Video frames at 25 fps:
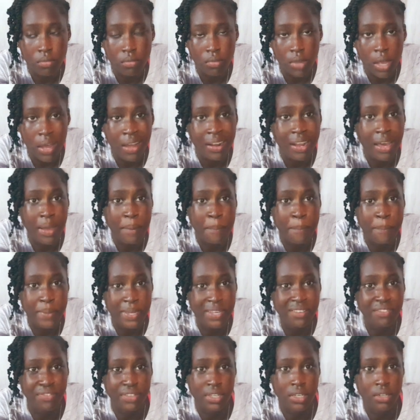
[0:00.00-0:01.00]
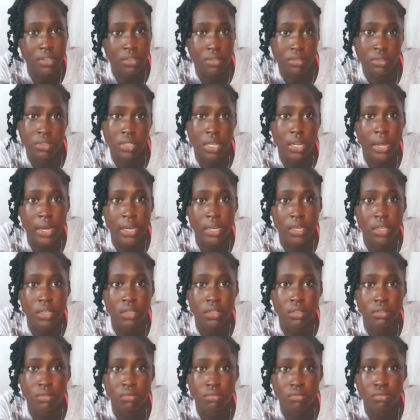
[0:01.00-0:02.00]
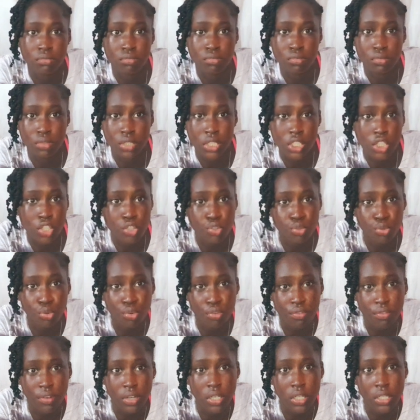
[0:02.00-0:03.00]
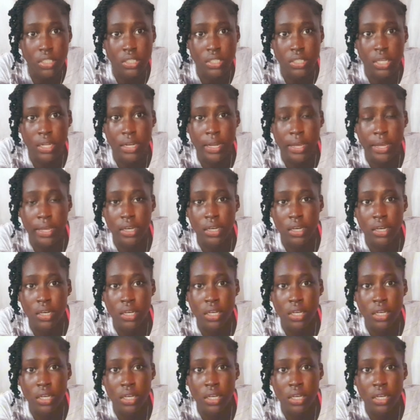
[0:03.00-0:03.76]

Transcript: like big vehicles. I like Range Rovers. I like